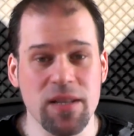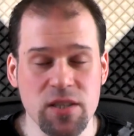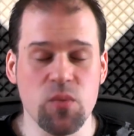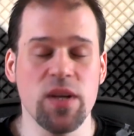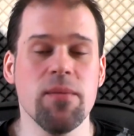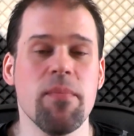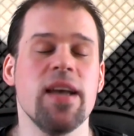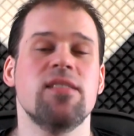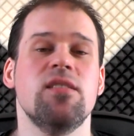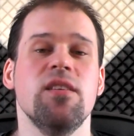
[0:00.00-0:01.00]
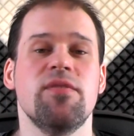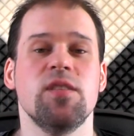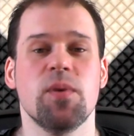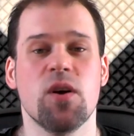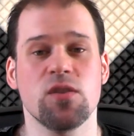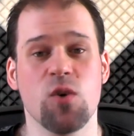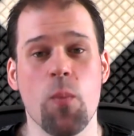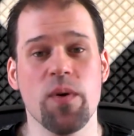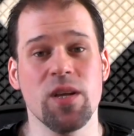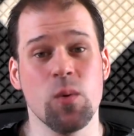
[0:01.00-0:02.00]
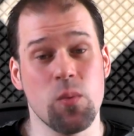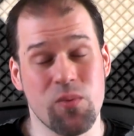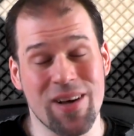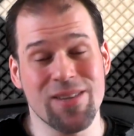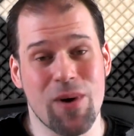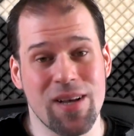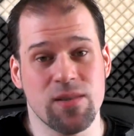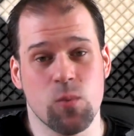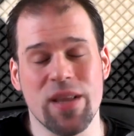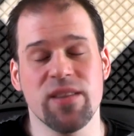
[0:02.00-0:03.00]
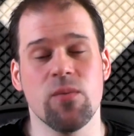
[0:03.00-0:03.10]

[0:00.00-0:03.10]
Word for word: but it really makes a difference because opening with one, uh,